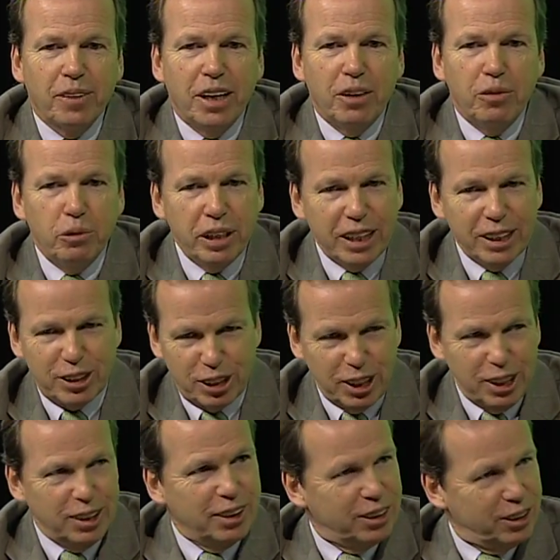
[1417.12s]
We had
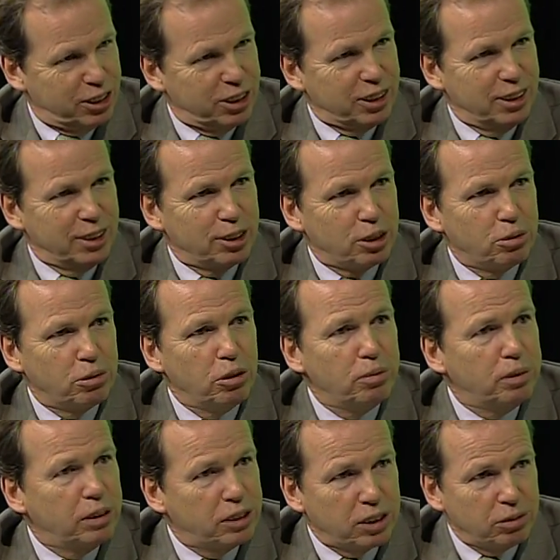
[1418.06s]
seen this
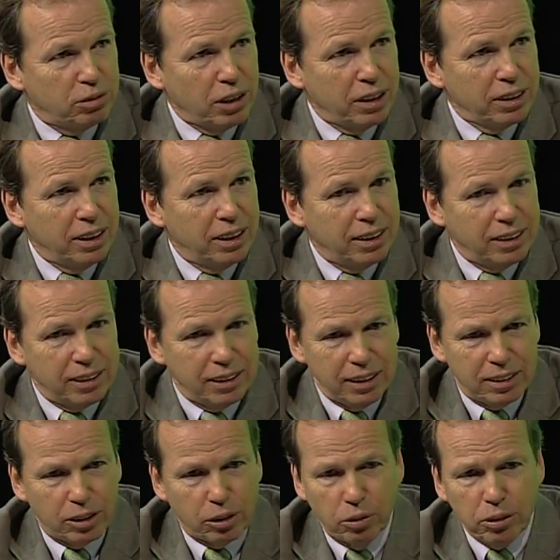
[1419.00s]
group. It's
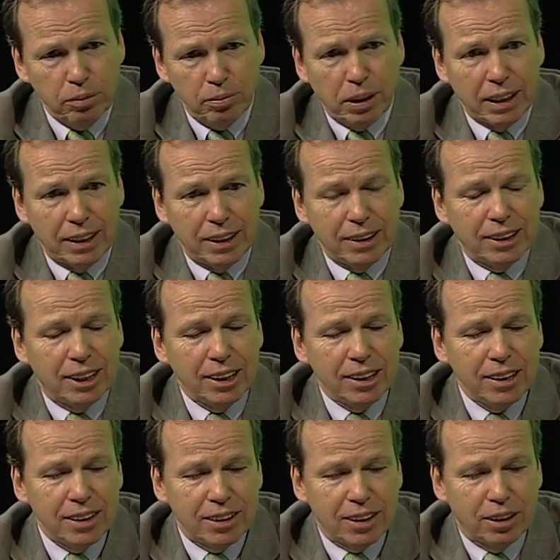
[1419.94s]
only been in
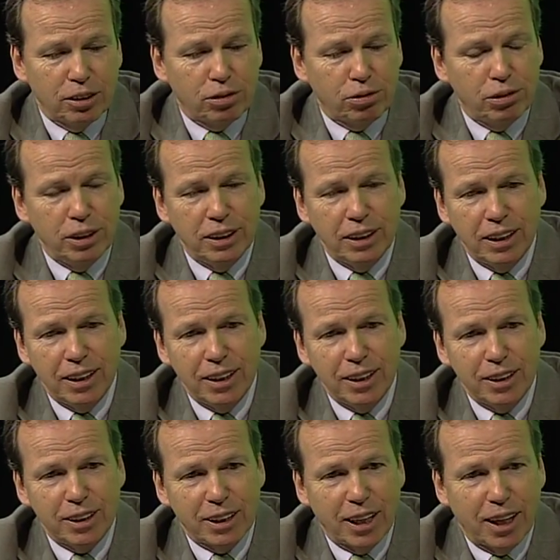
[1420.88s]
existence in 3
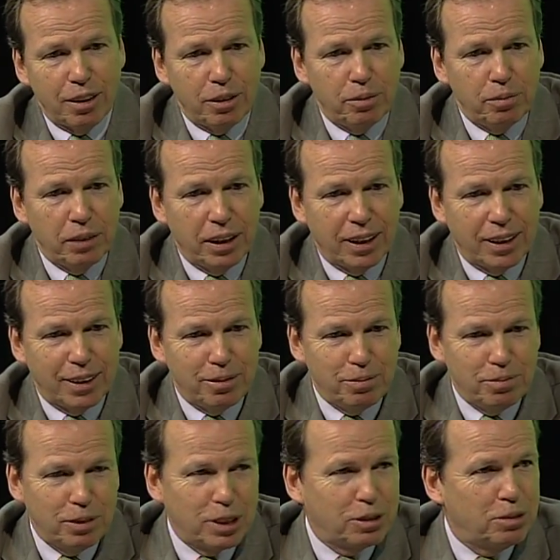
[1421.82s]
years.
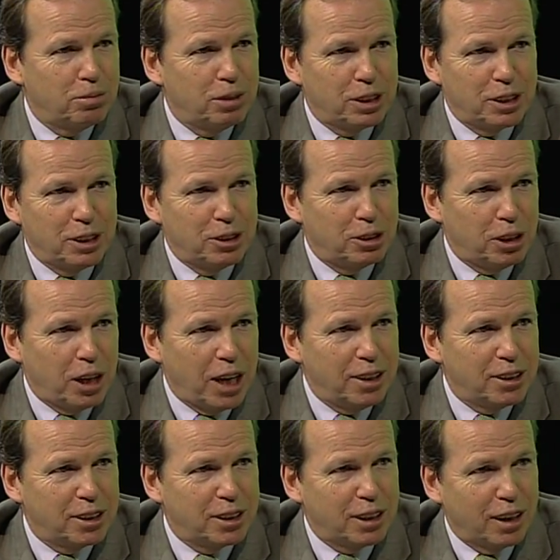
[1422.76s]
Mr. and Mrs.
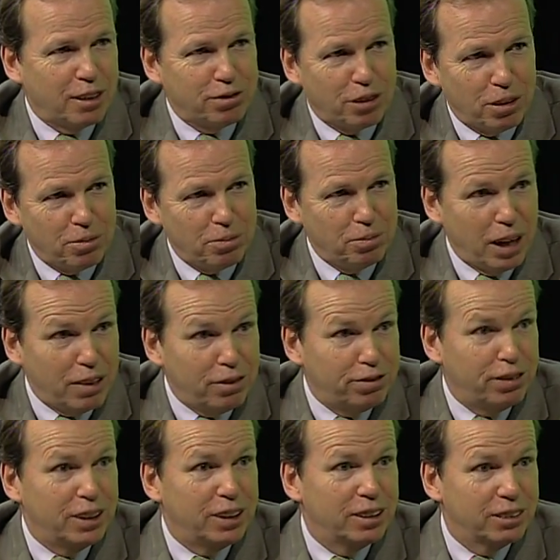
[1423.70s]
Yates from
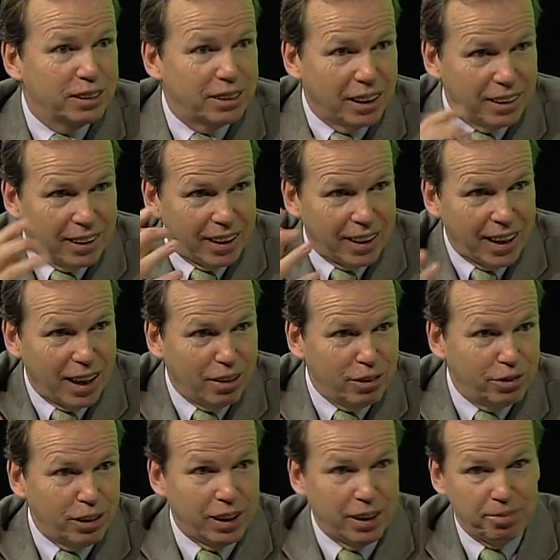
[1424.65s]
Medfield, they
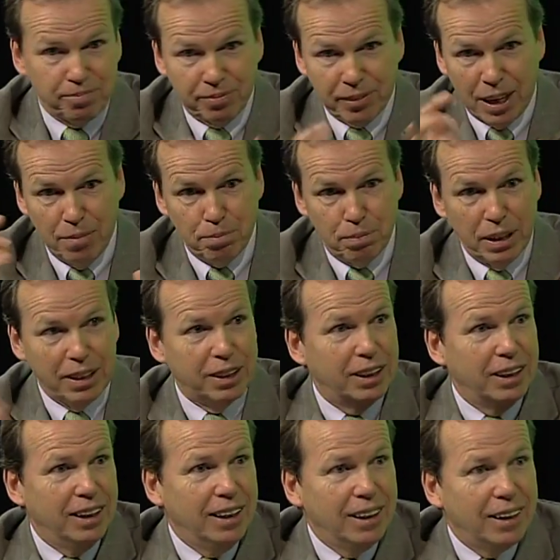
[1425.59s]
have a big
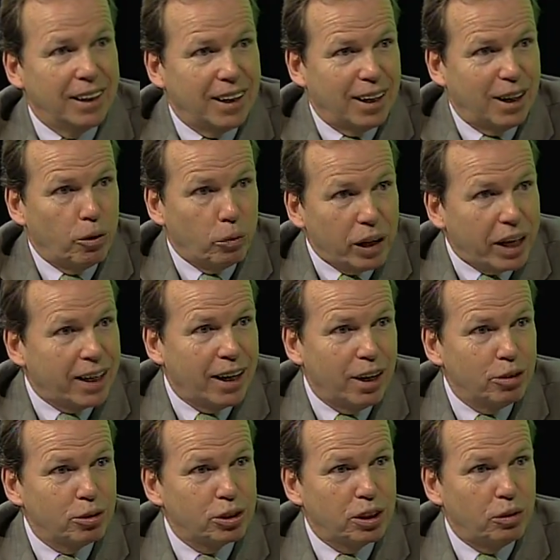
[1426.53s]

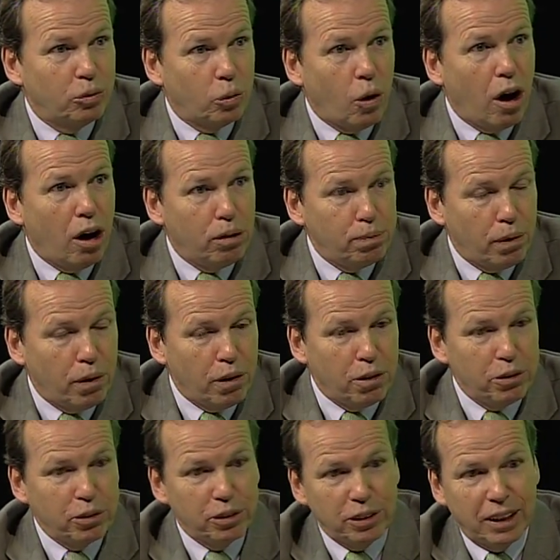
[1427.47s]
warehouse in
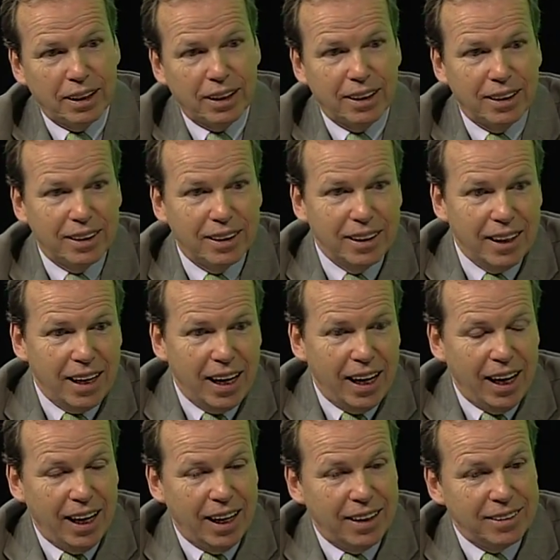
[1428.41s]
Walpole,
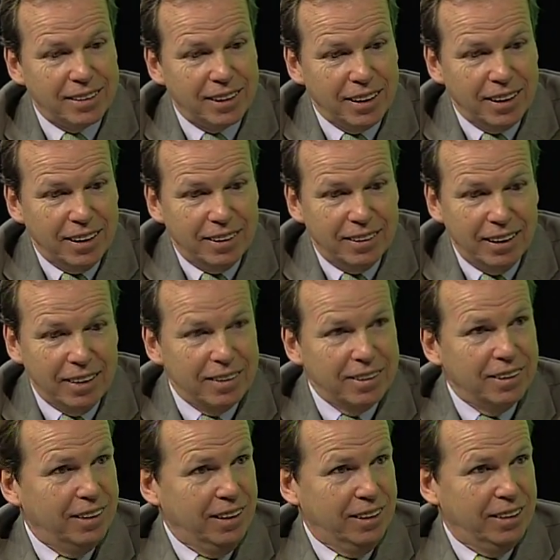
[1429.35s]
and
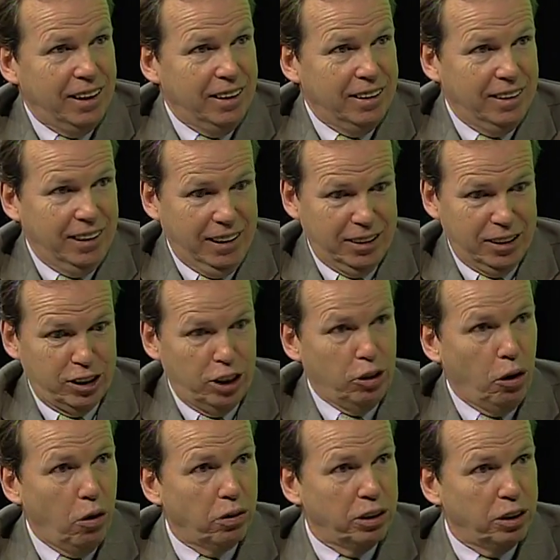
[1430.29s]
it's the
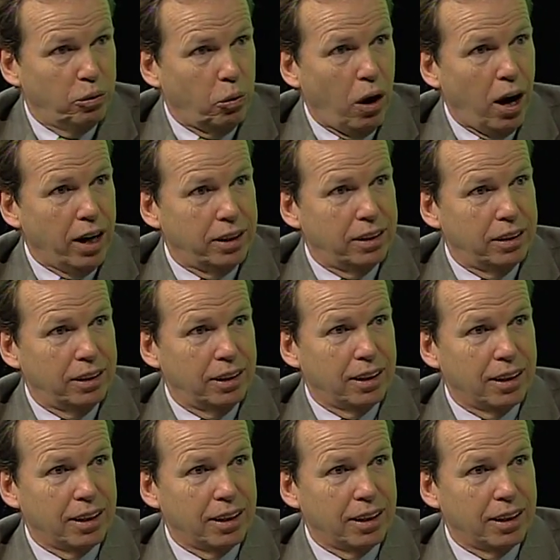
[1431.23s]
only one